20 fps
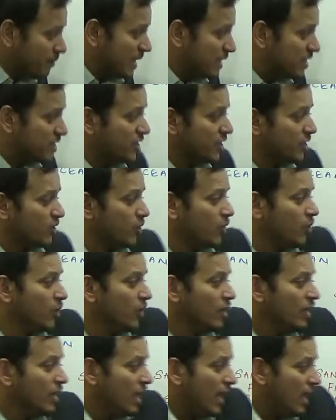
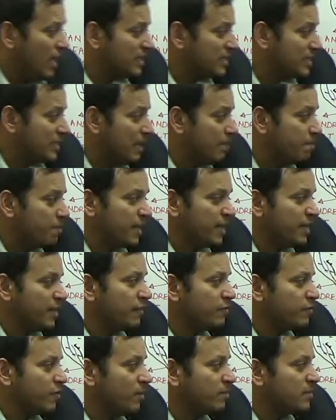Mexico is
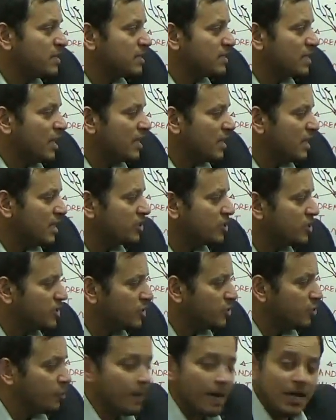separated from the Sargasso
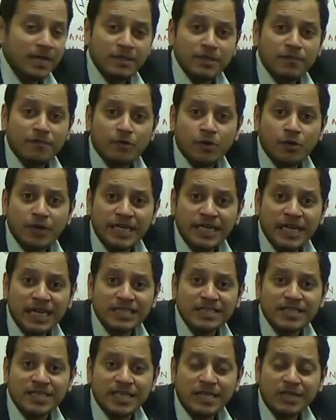Sea by the Florida
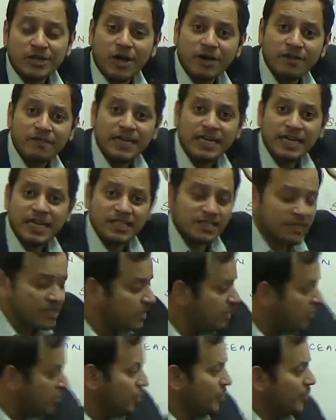Strait, or we can
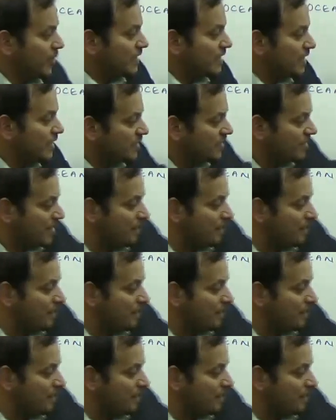say the USA is